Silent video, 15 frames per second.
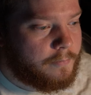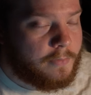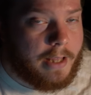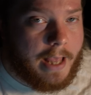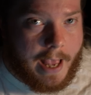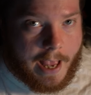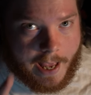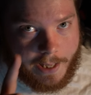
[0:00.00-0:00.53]

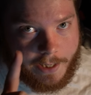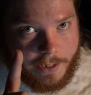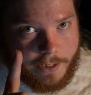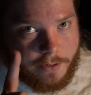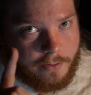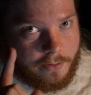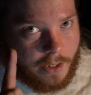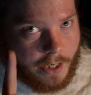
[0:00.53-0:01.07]

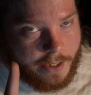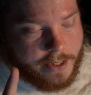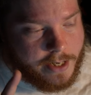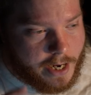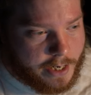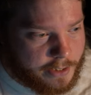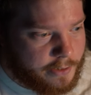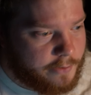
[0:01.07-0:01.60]
Adding a
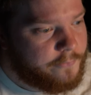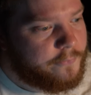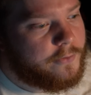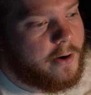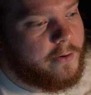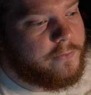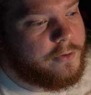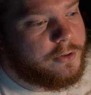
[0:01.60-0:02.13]
negative
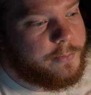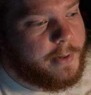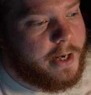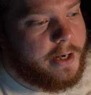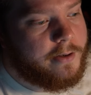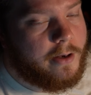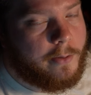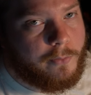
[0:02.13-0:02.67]
coverage
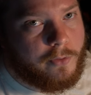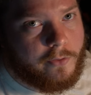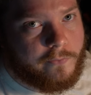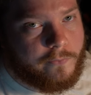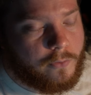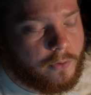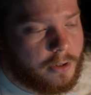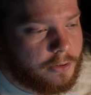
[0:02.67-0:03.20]
paid number of
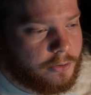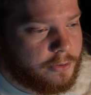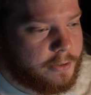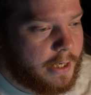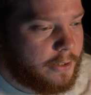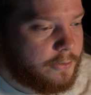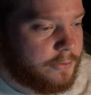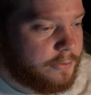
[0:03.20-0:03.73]

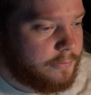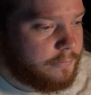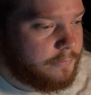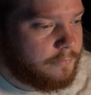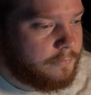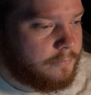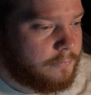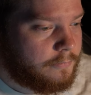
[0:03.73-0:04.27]
$400,000,
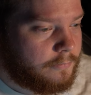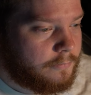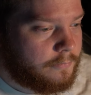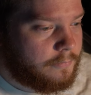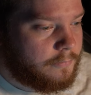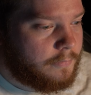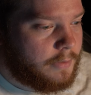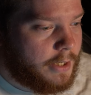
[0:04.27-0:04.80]

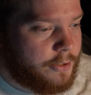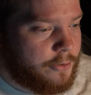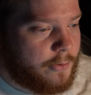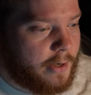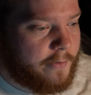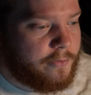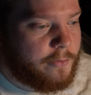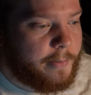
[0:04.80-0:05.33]
and you
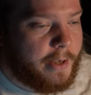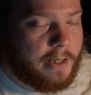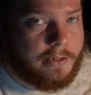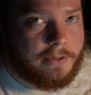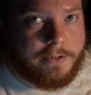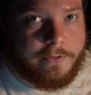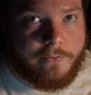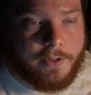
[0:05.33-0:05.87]
have the
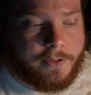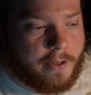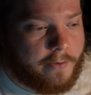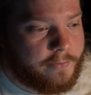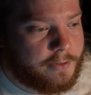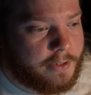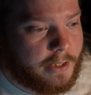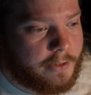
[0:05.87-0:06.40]
balance of
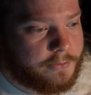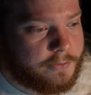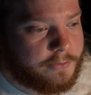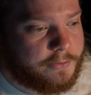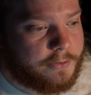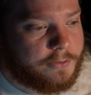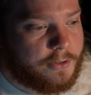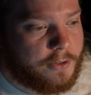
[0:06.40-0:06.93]

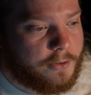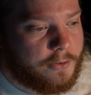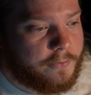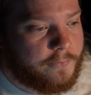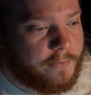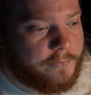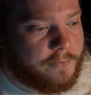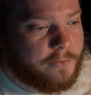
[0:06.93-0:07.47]

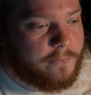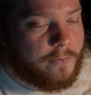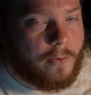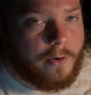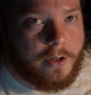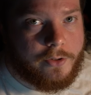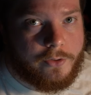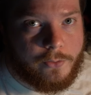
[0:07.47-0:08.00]

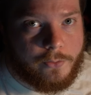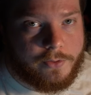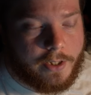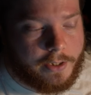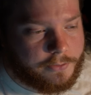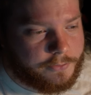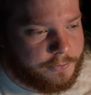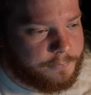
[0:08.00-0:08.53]
$7,654.02.